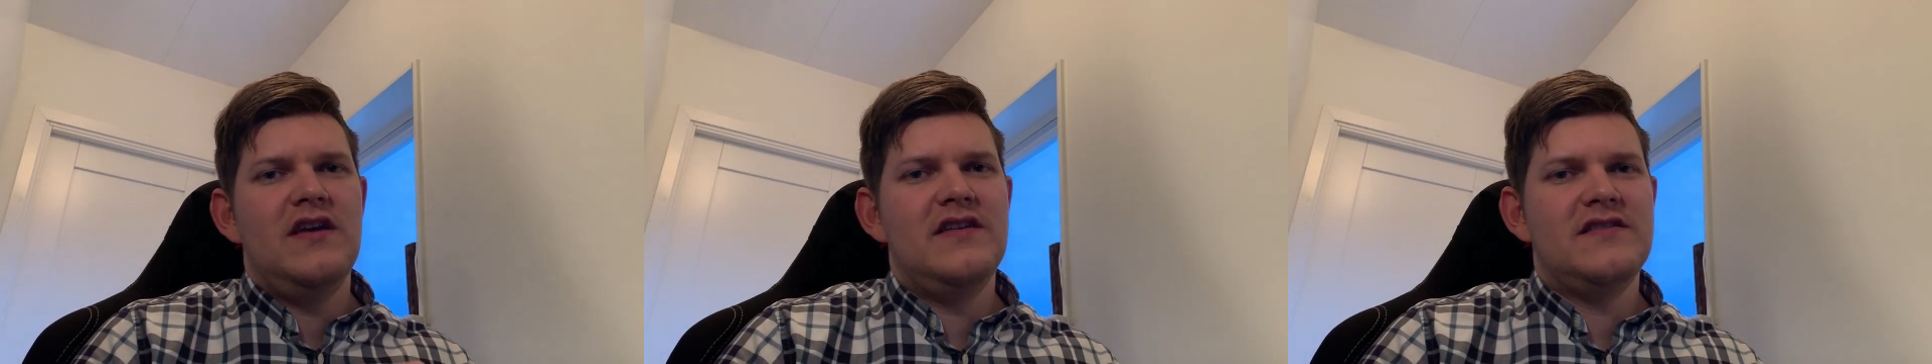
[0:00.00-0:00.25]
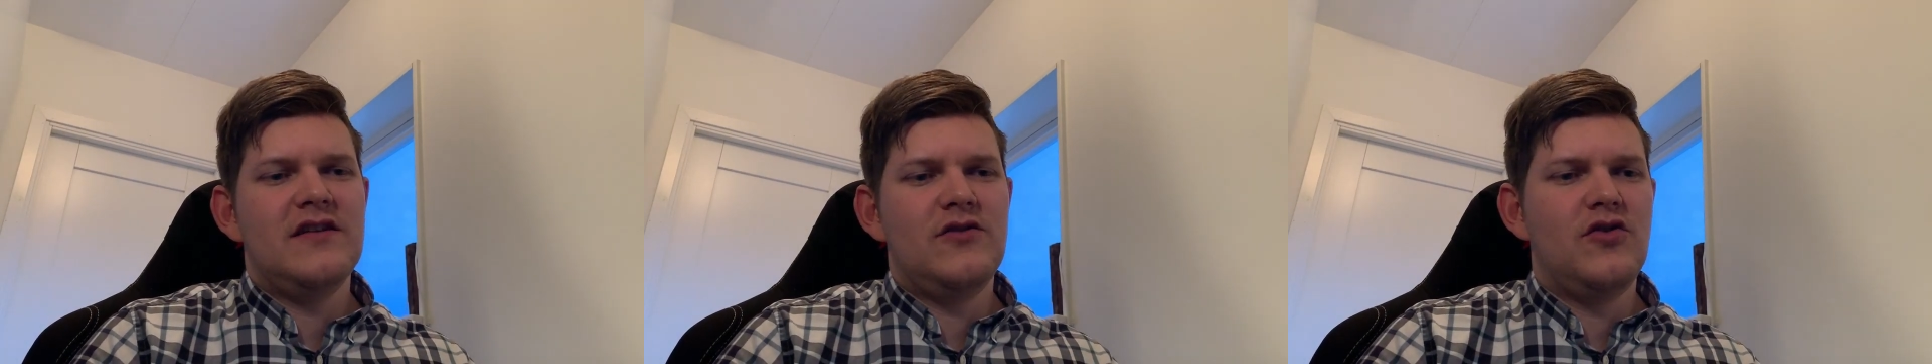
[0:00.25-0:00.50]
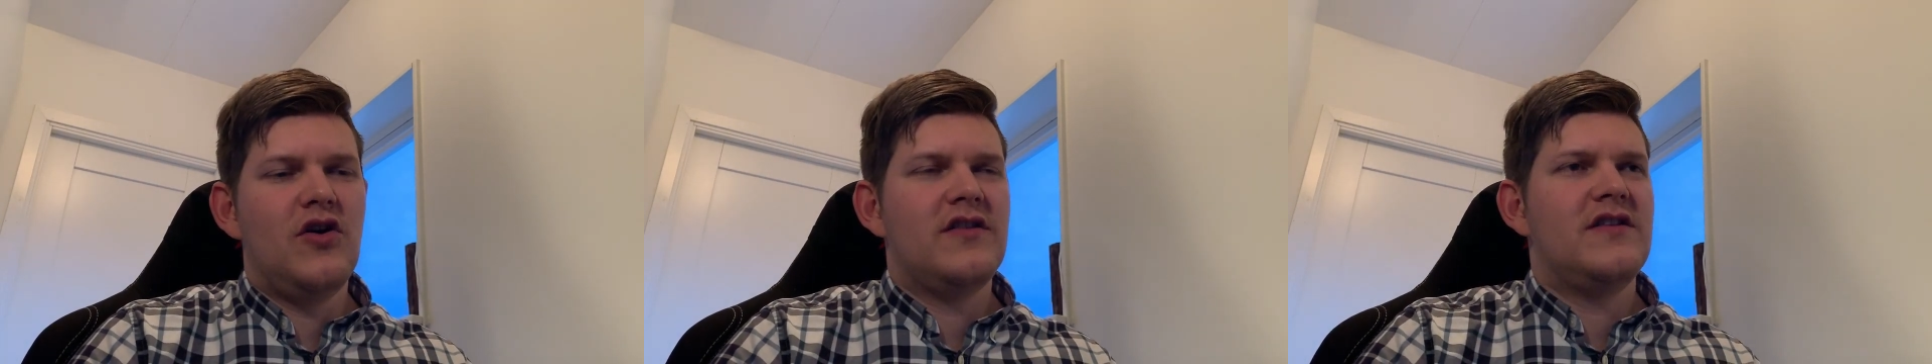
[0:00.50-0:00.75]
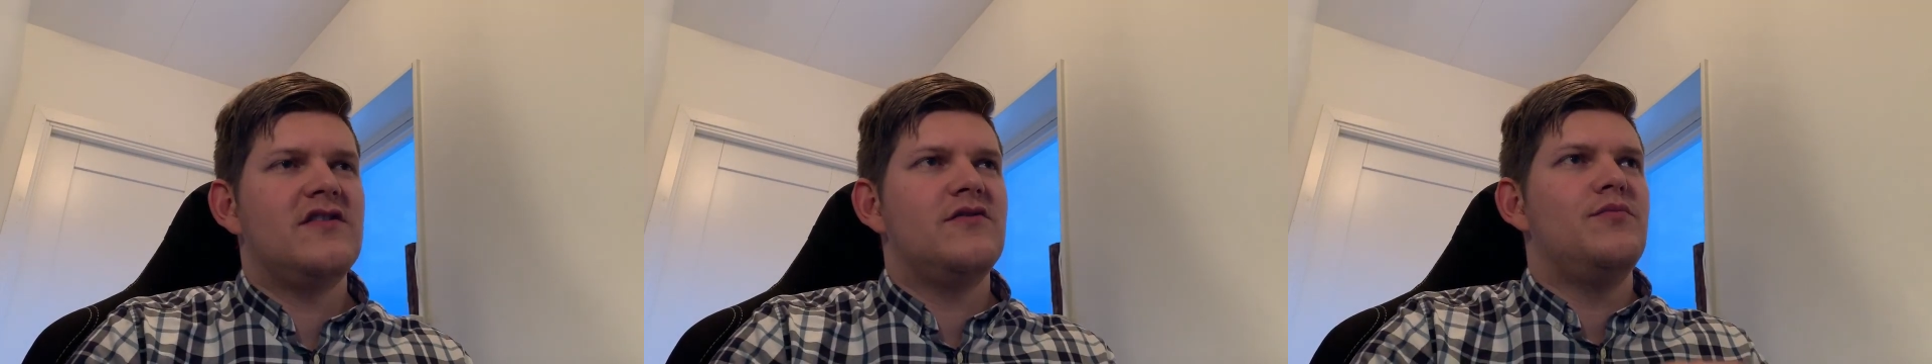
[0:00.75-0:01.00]
is that you
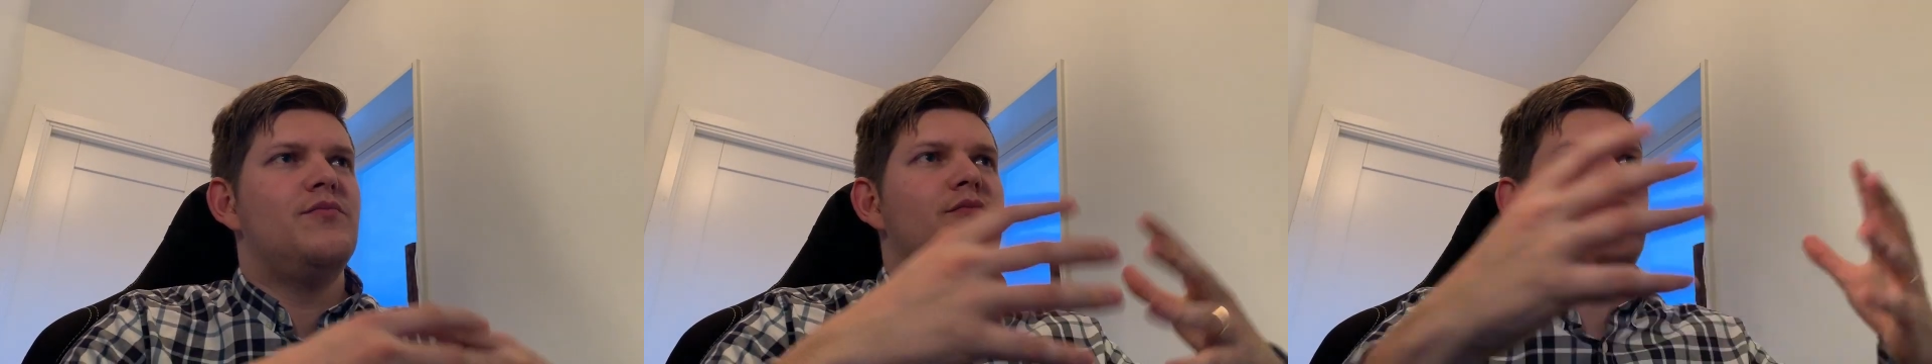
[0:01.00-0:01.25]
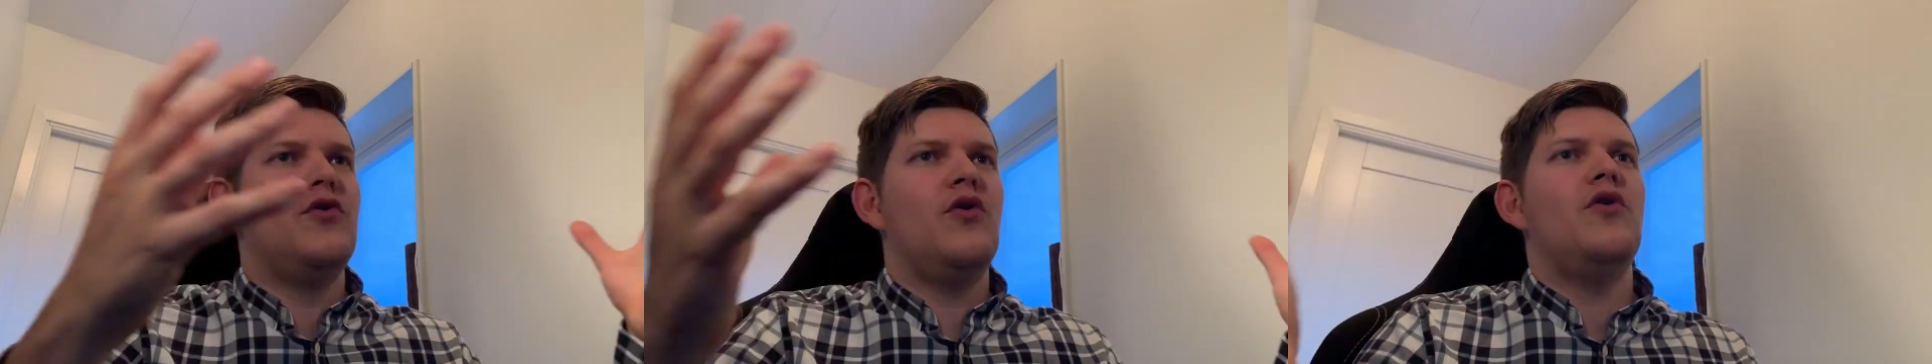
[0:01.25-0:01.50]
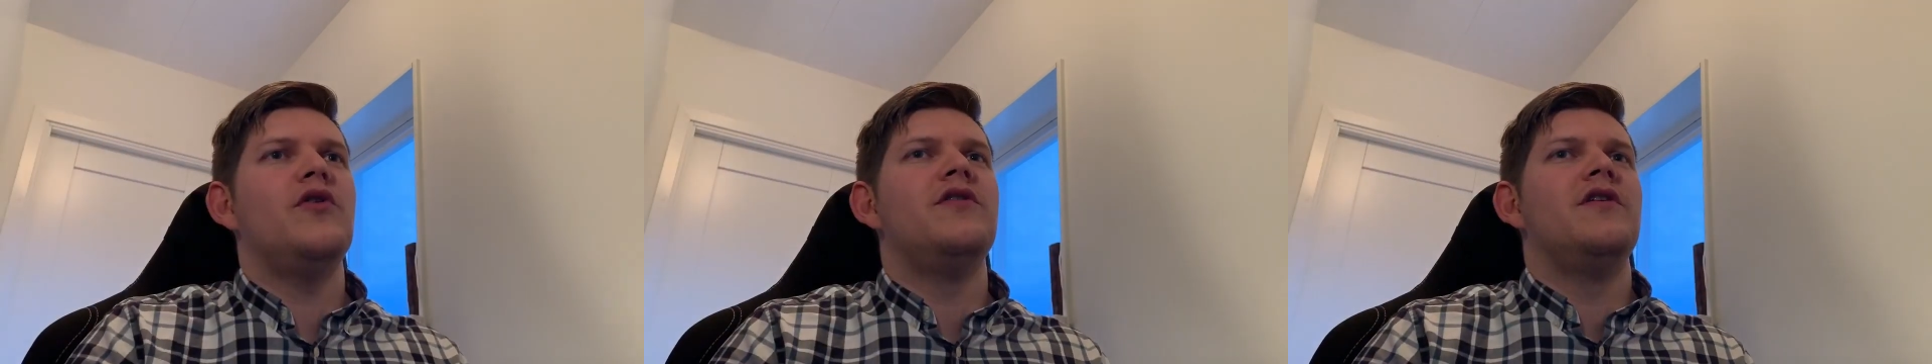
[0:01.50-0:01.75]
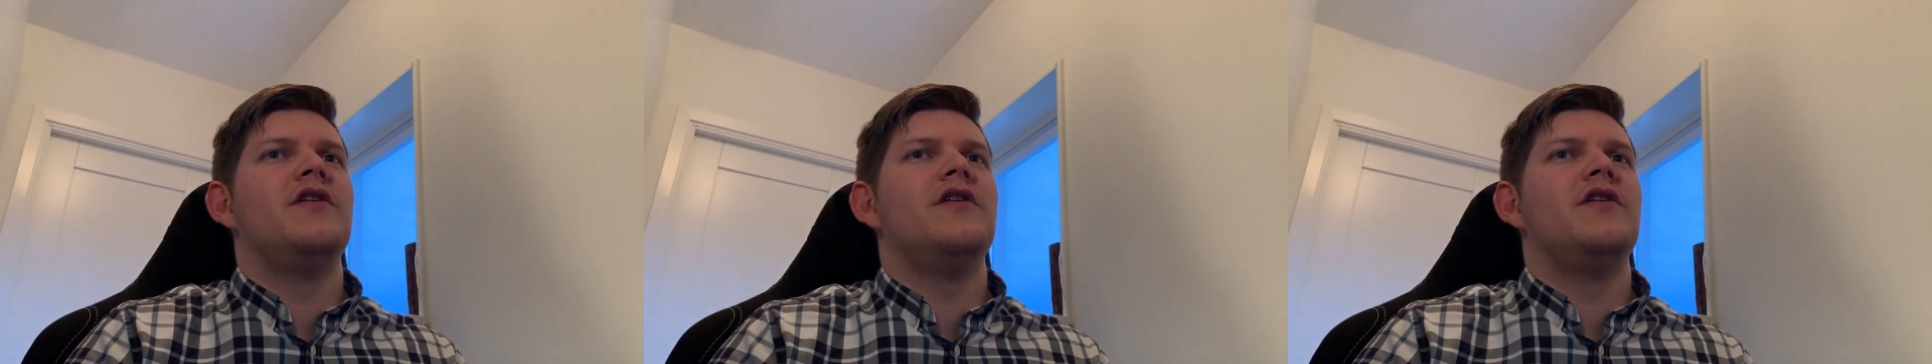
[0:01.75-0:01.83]
get this broad